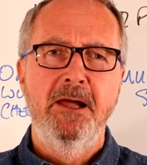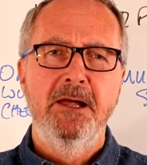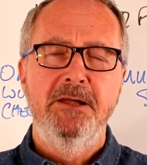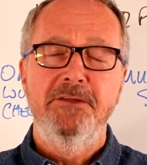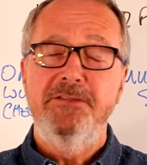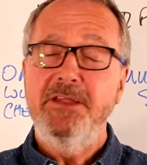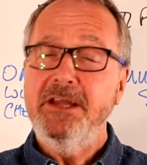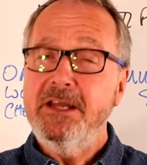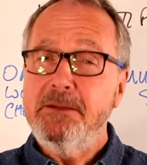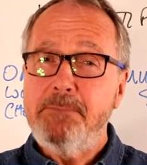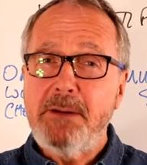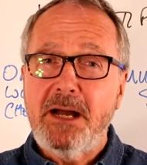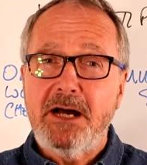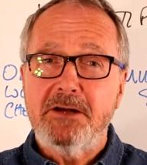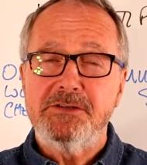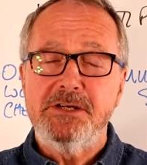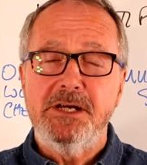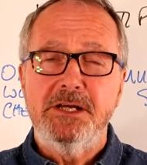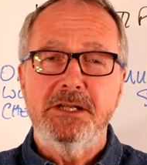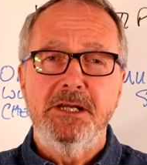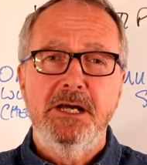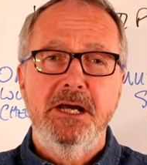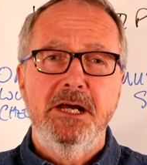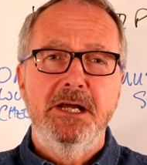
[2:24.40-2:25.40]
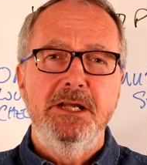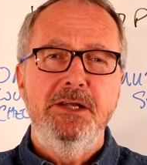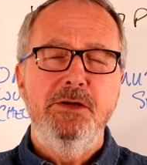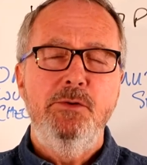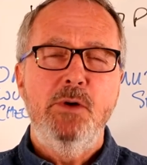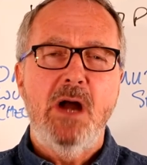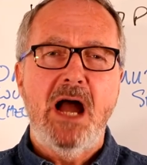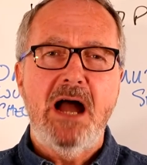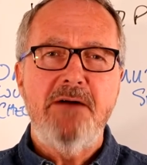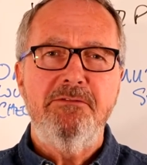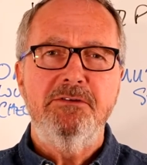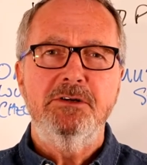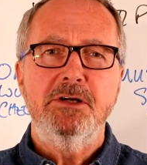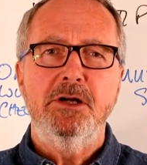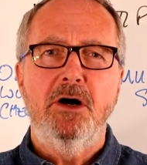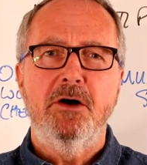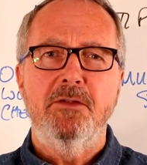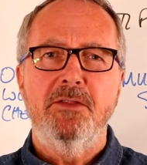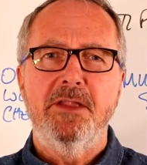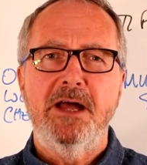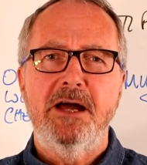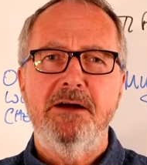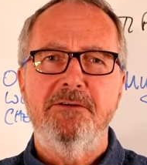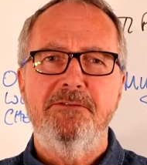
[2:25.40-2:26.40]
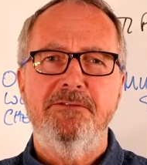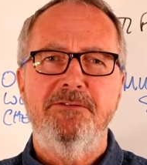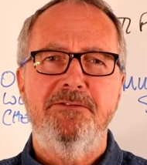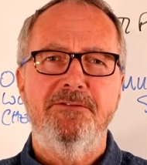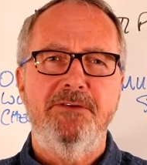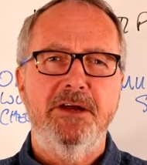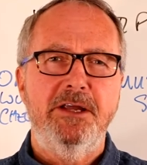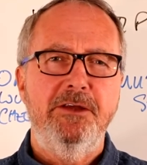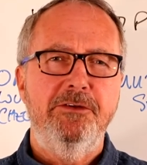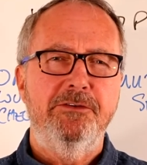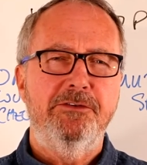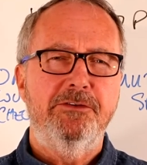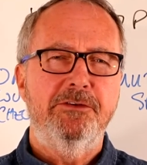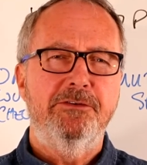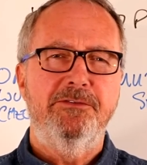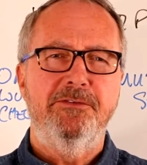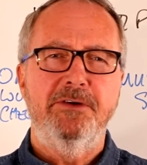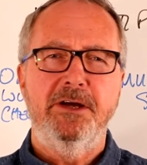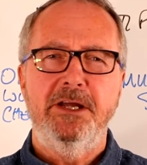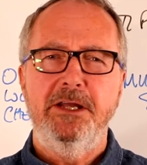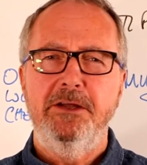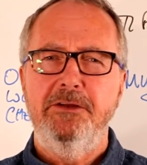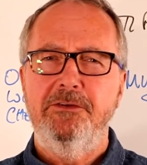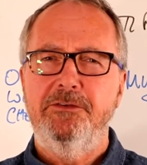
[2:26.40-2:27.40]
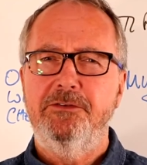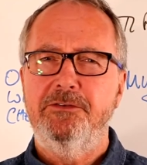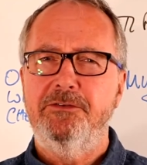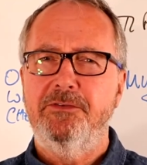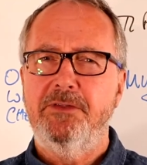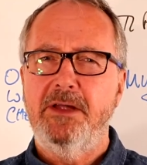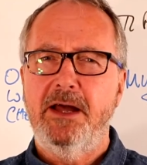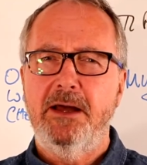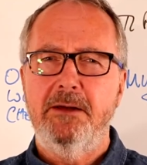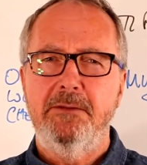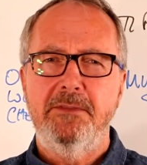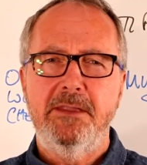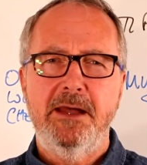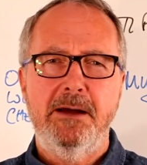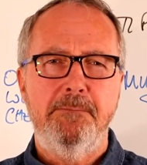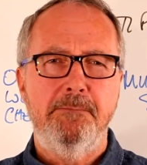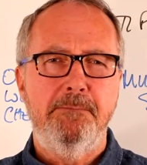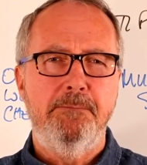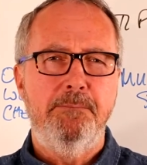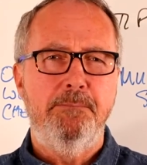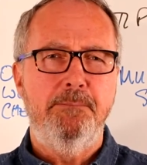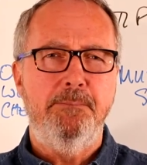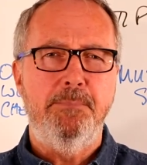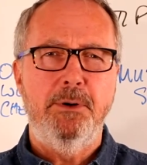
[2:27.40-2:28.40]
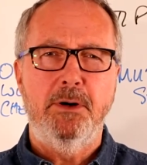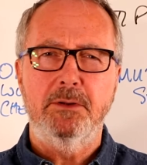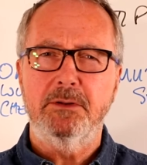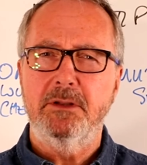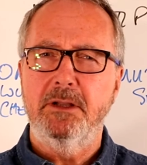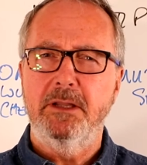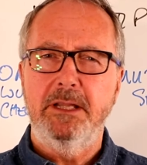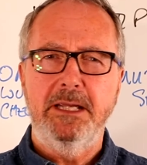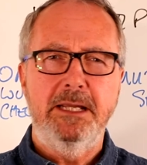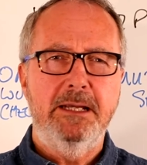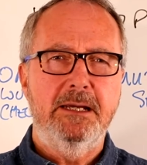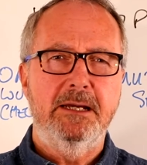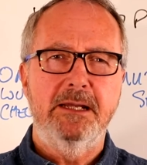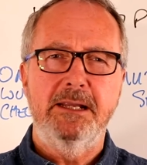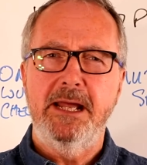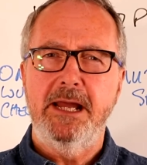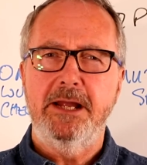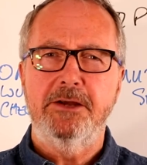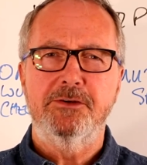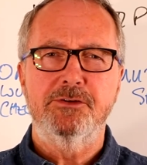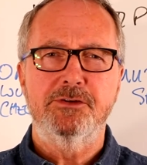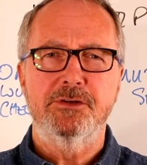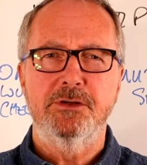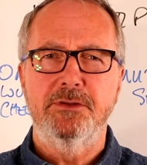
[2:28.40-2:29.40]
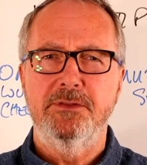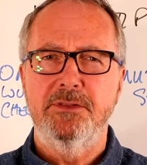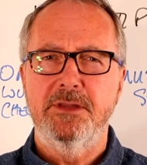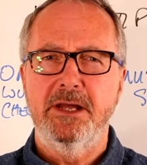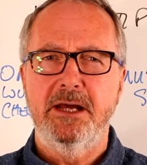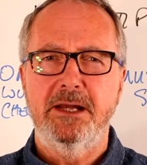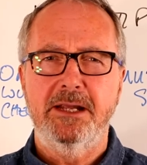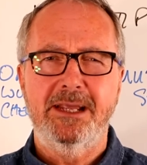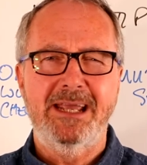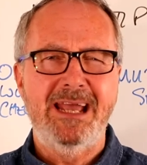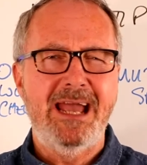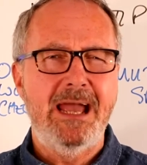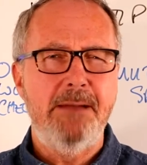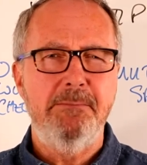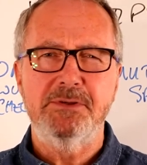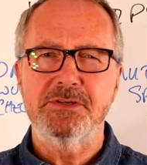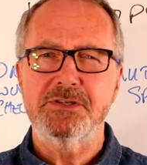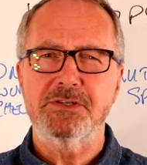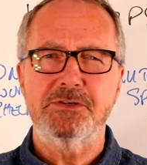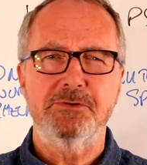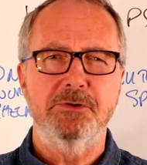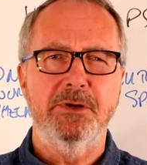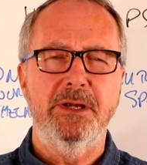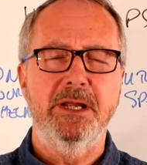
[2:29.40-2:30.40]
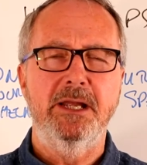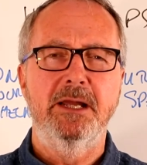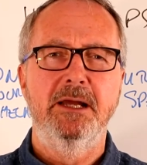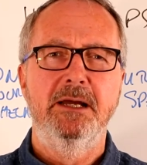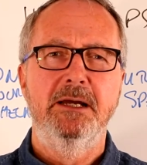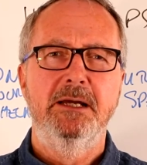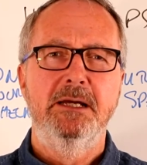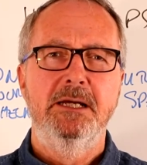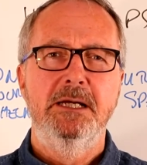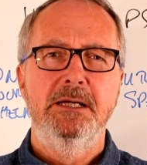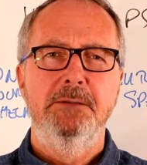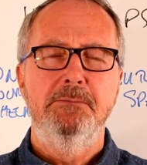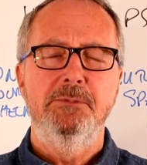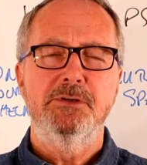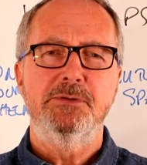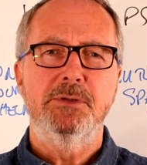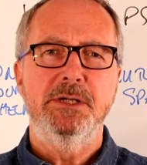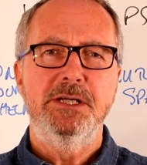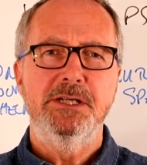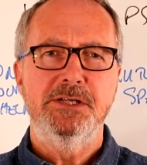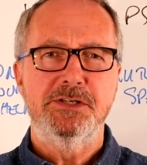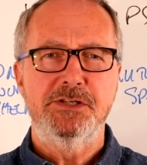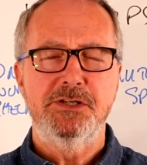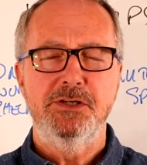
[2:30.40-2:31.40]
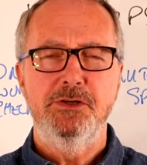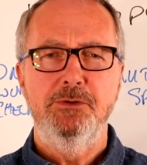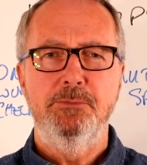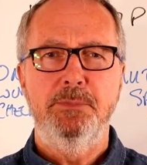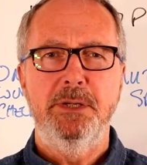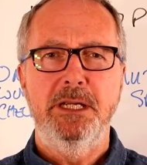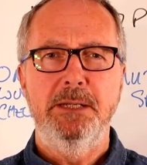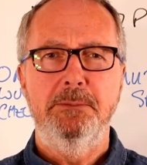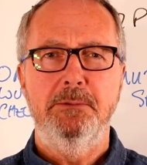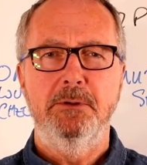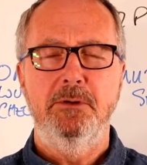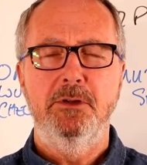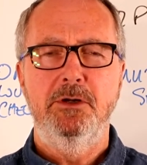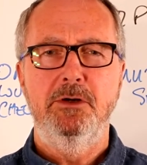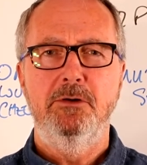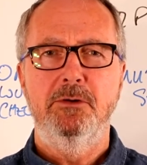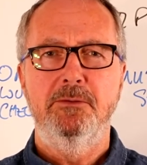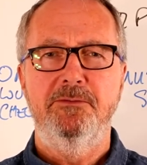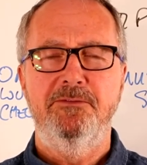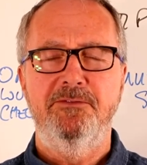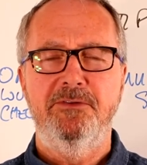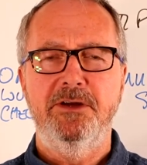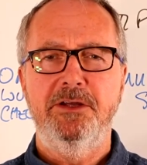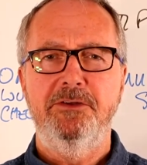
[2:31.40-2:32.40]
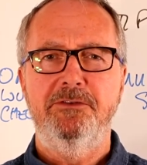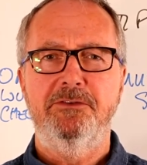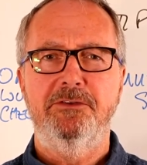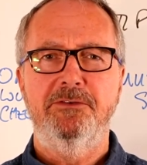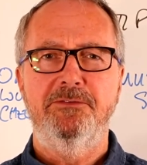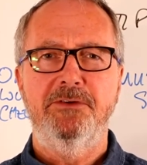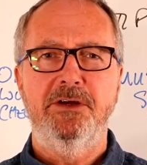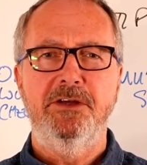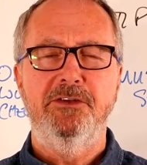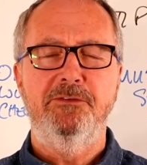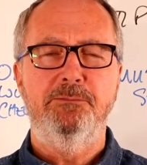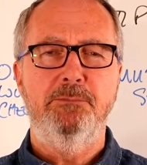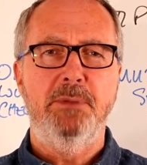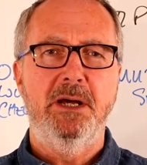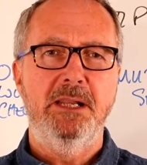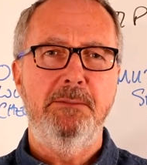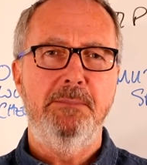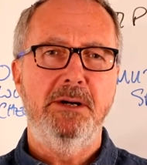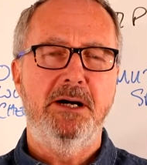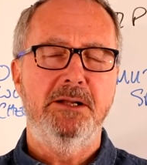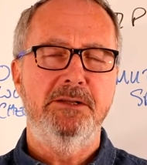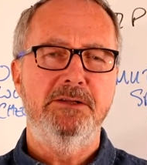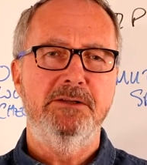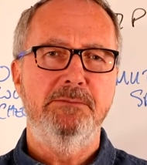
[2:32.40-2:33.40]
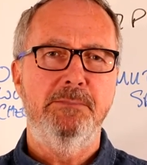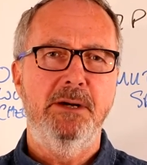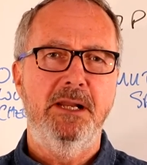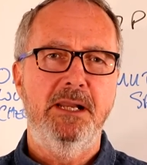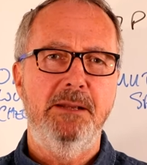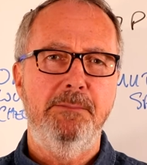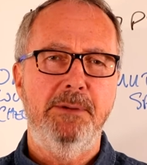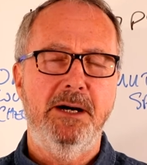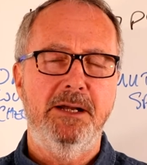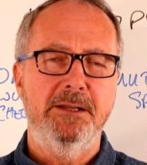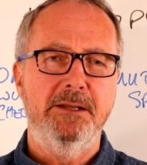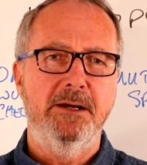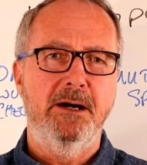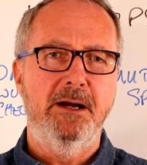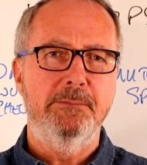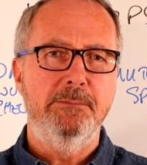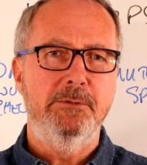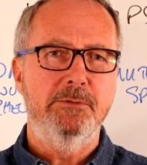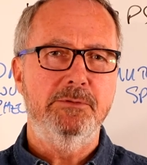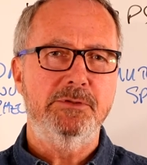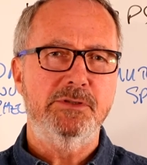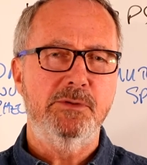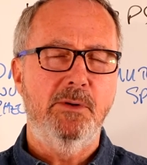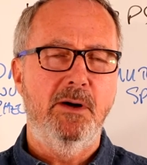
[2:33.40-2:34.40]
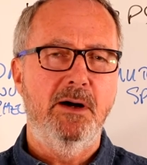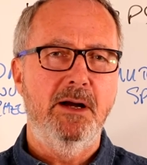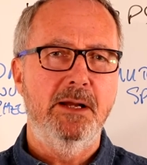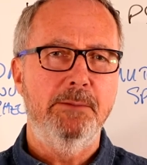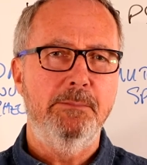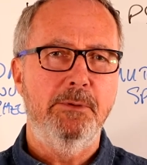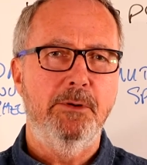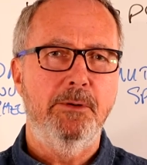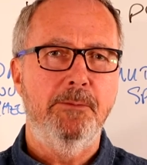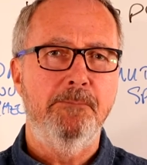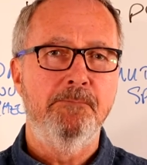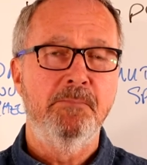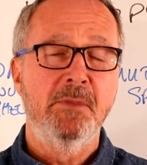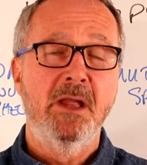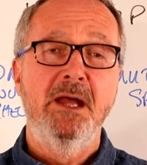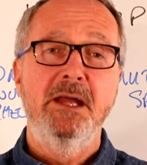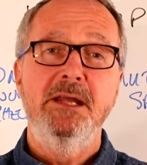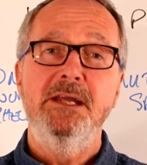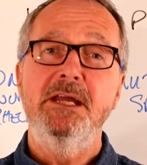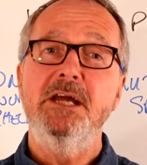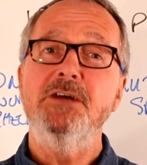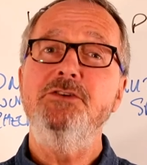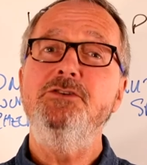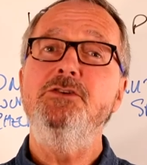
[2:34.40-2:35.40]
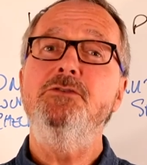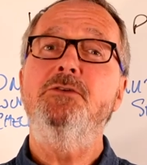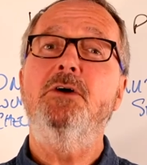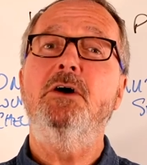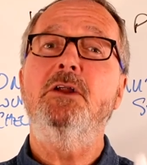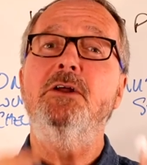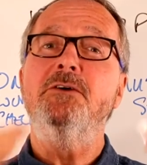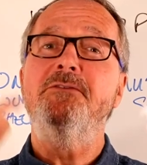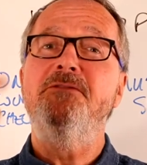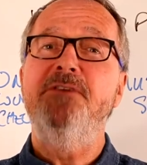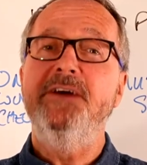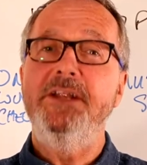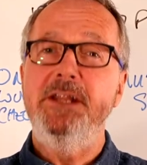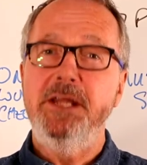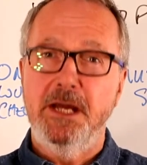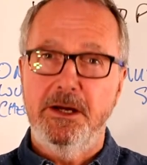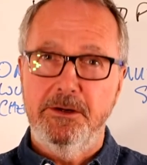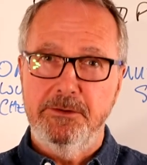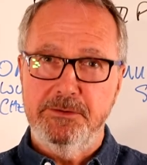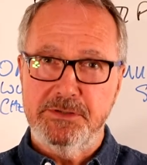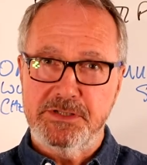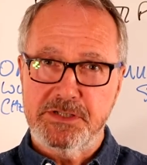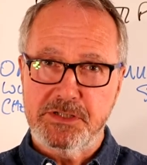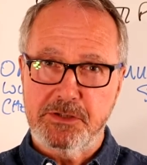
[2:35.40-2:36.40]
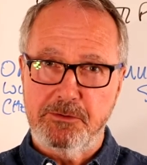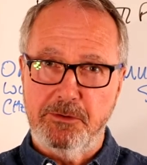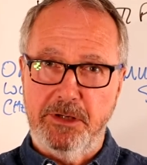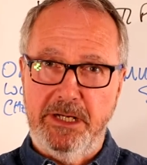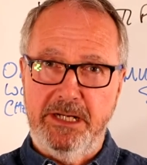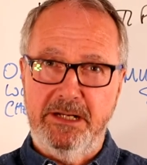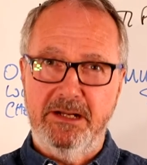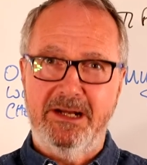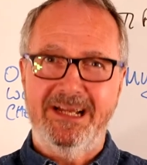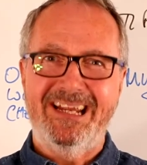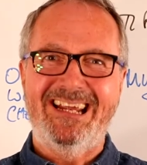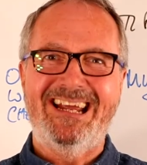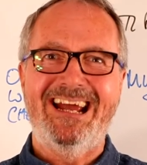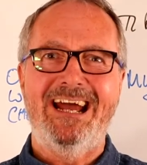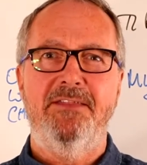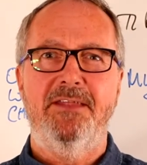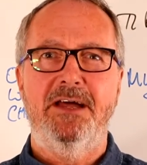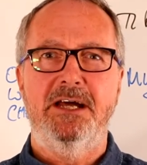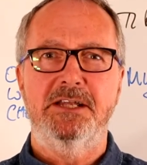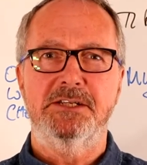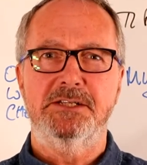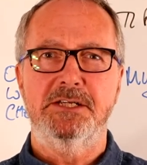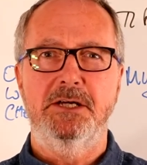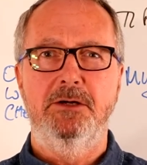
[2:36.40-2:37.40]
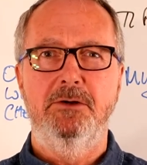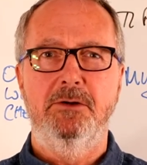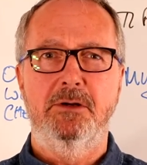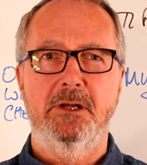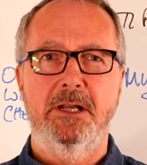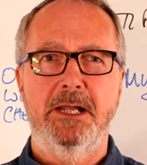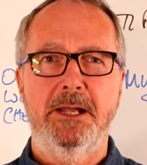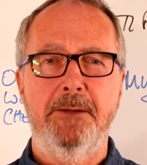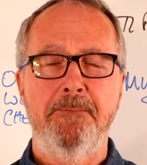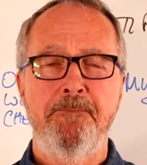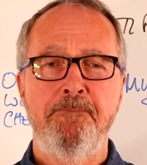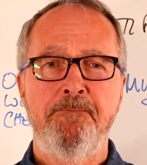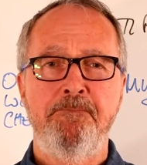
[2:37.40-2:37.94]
Think about it. You haven't got that face-to-face, that bodily connection, that chemistry between two people who are face-to-face, belly-button to belly-button, eyeball to eyeball. Yes, you've got a video screen. I get that totally.